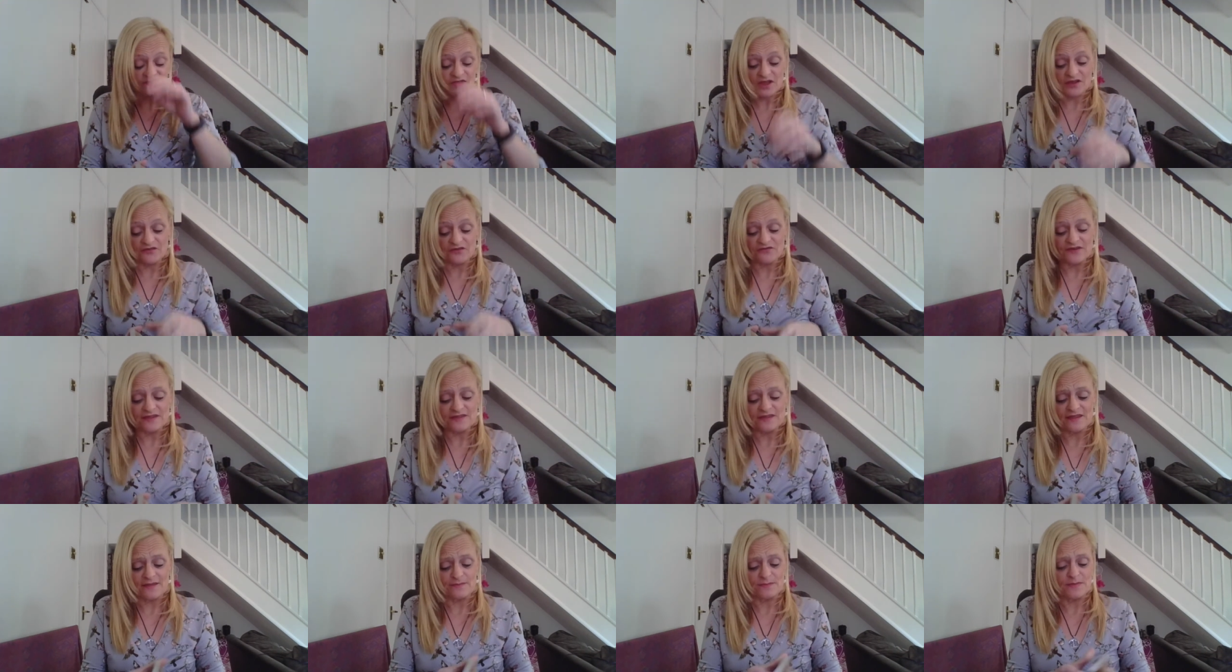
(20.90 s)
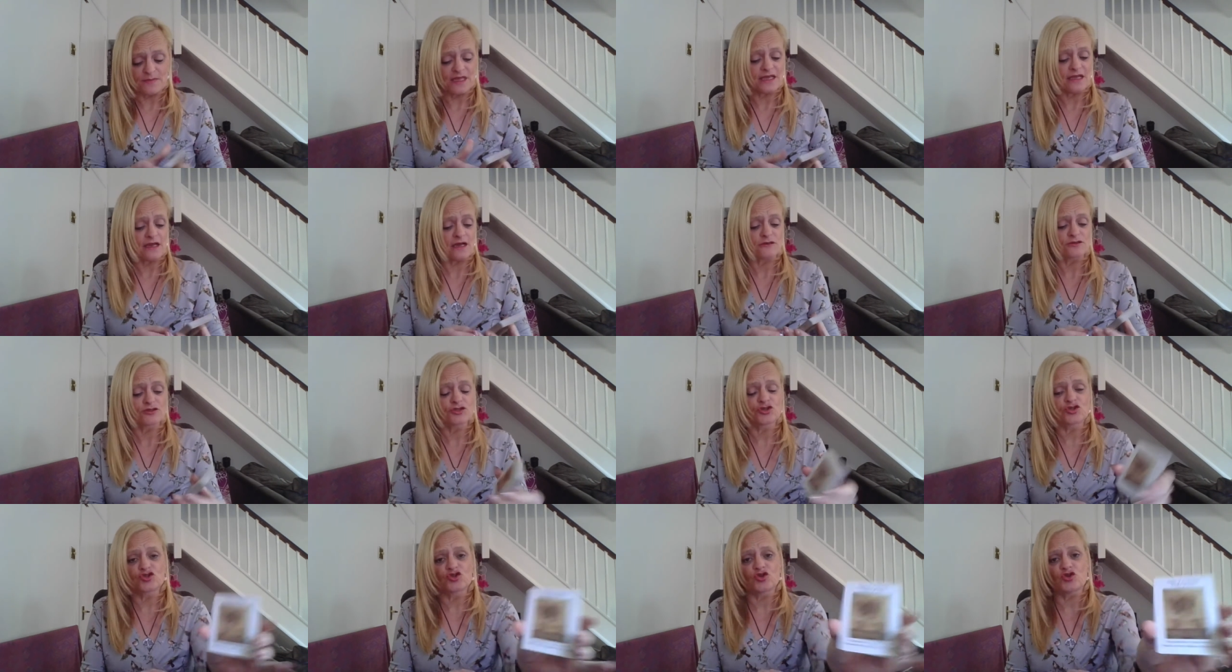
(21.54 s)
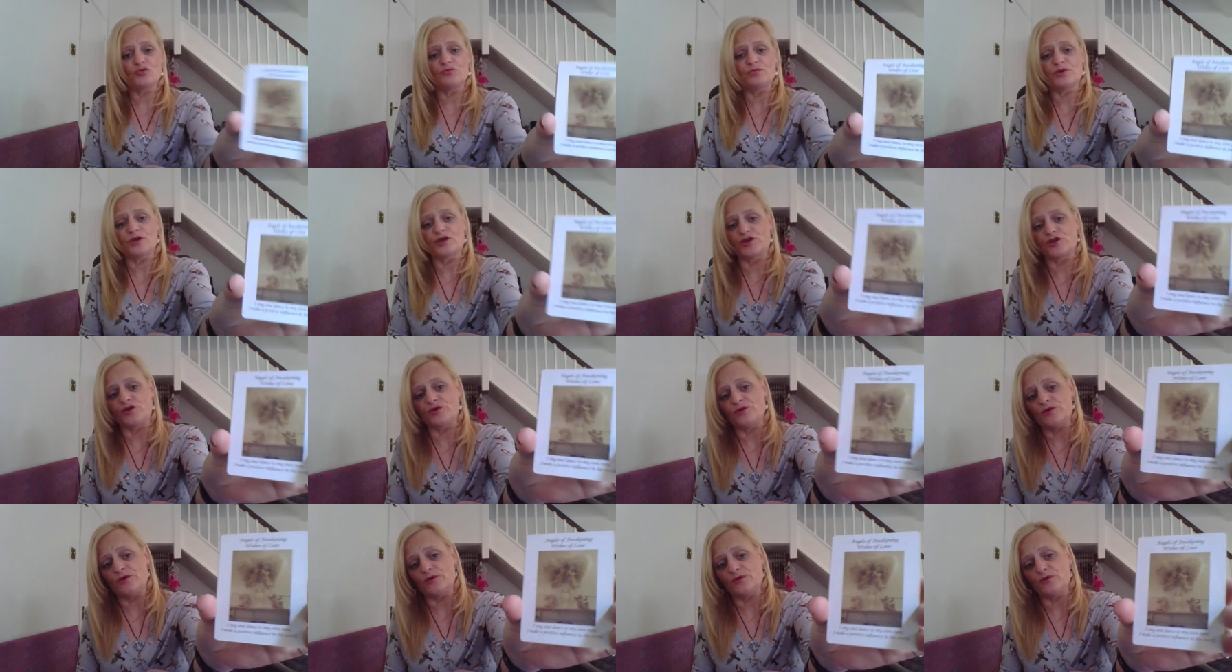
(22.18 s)
I found them. They are super
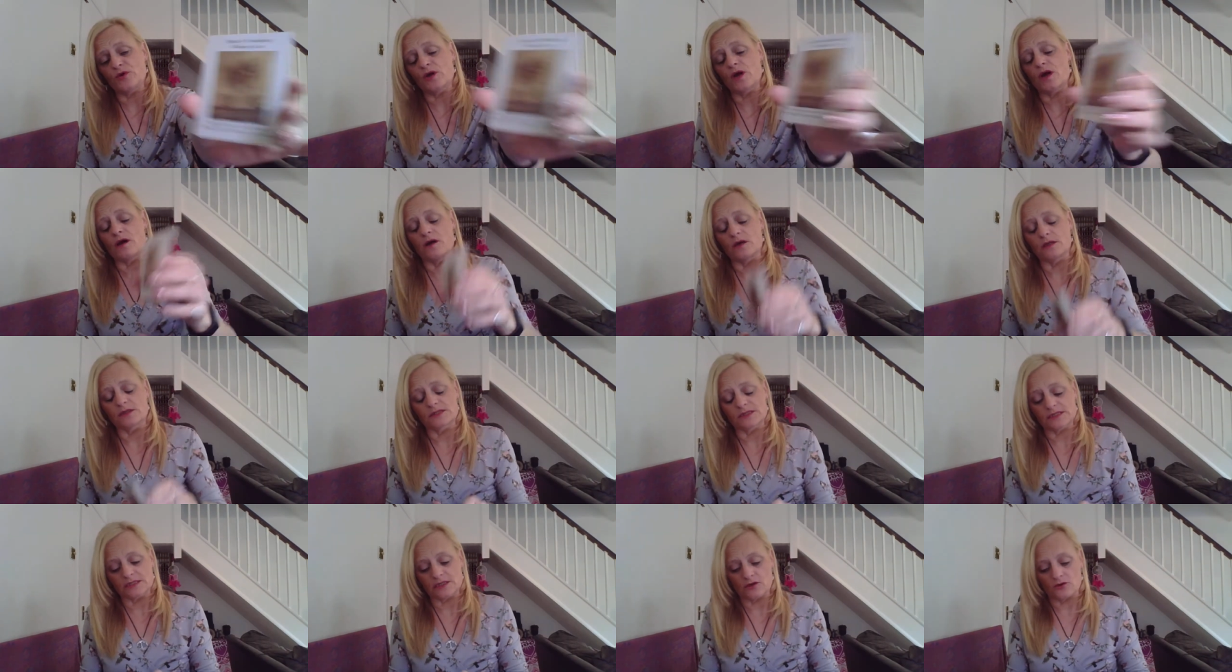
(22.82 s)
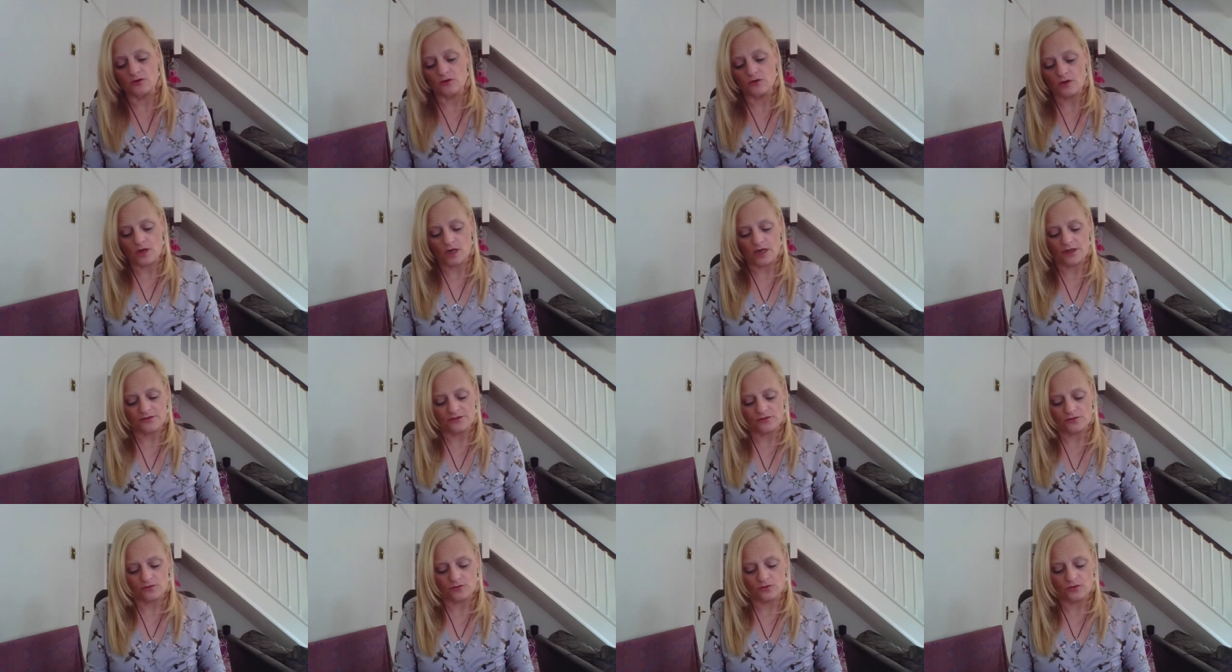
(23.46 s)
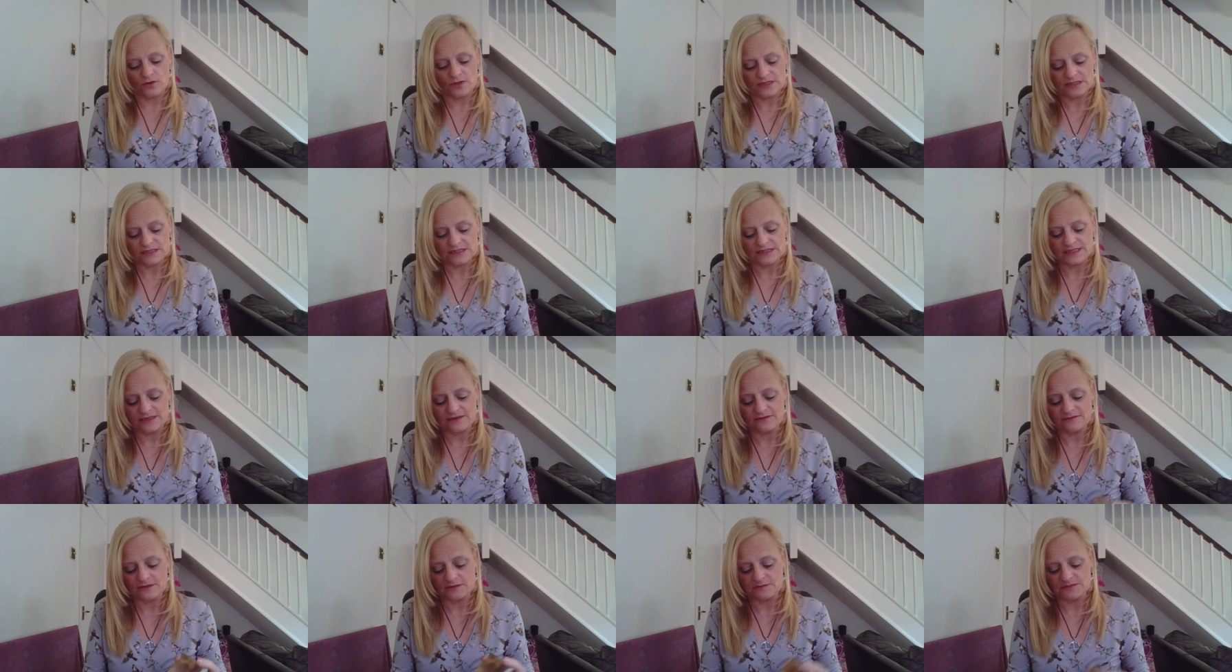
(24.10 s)
cute little cards. So I thought
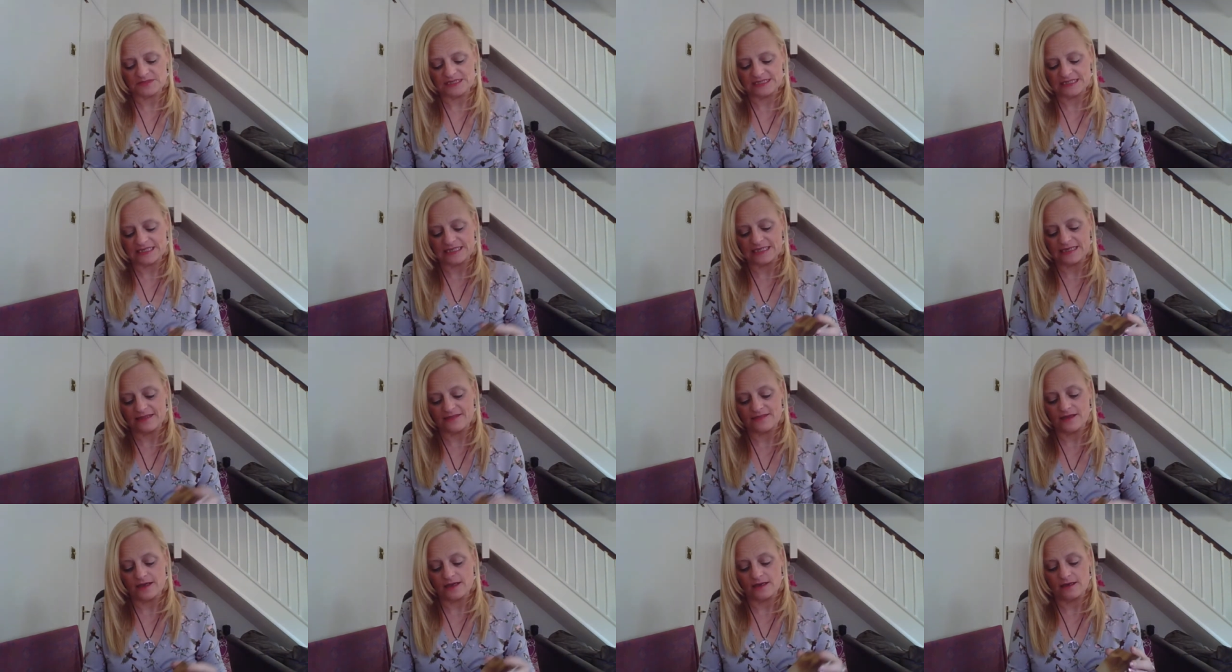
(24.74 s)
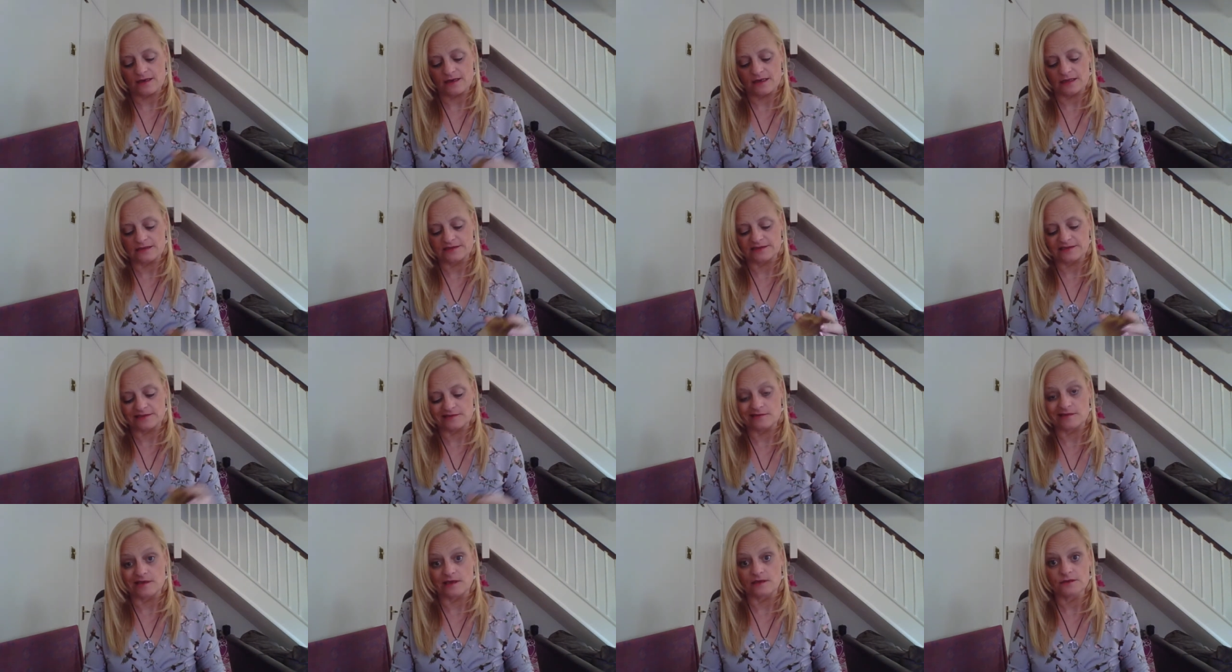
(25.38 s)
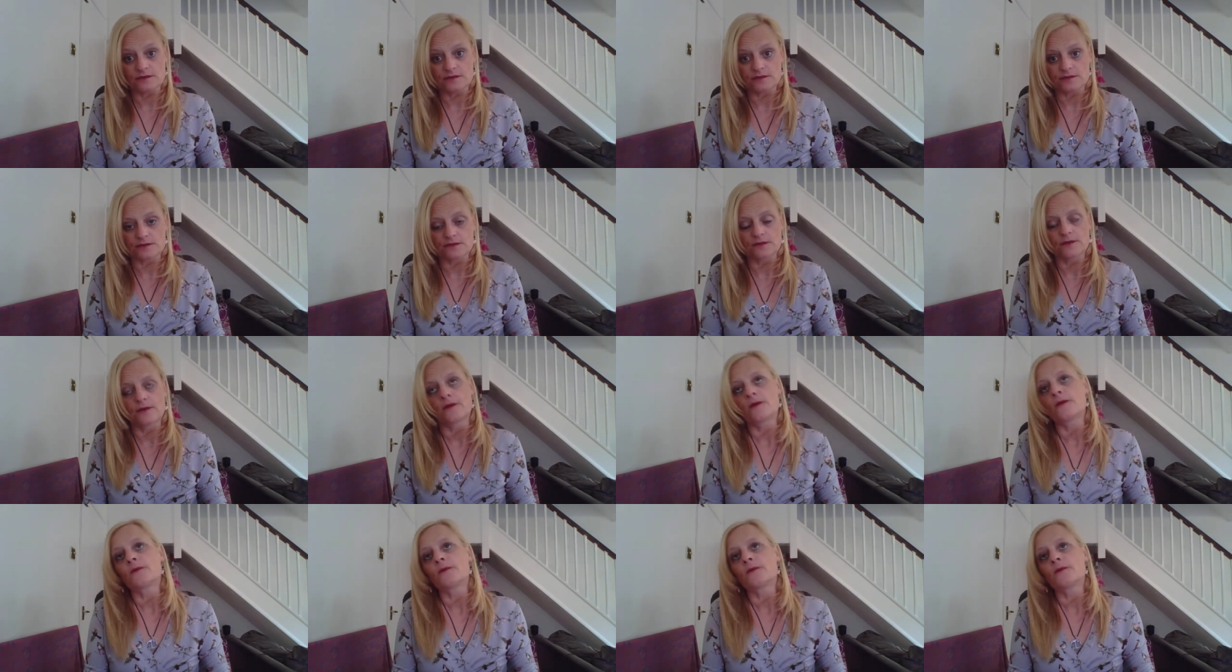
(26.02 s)
instead of them sitting in there collecting dust,